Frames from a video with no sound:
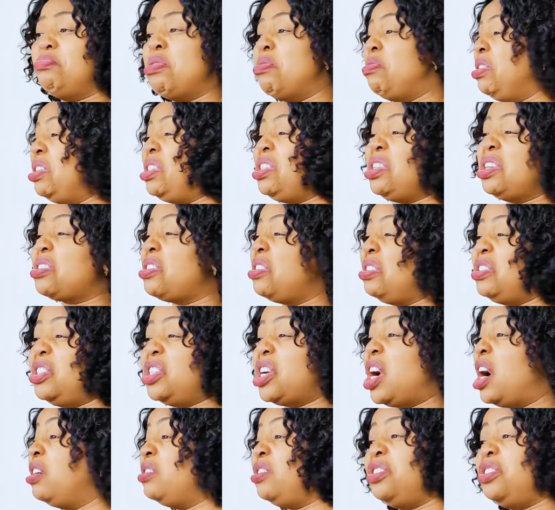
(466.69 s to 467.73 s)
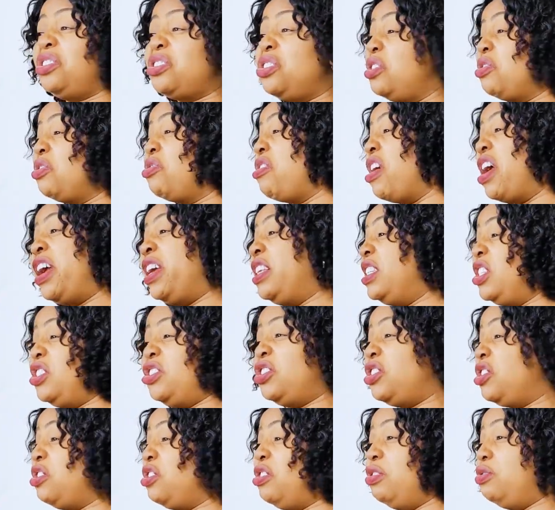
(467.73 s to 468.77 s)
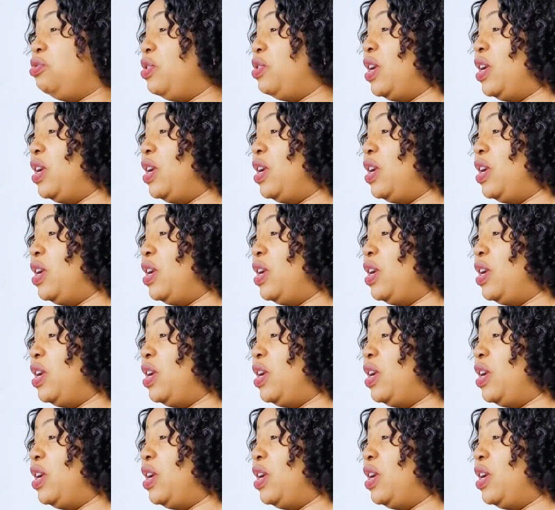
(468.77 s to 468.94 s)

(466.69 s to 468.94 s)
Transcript: Mommy's just going to shout, she's going to rant, she's not going to do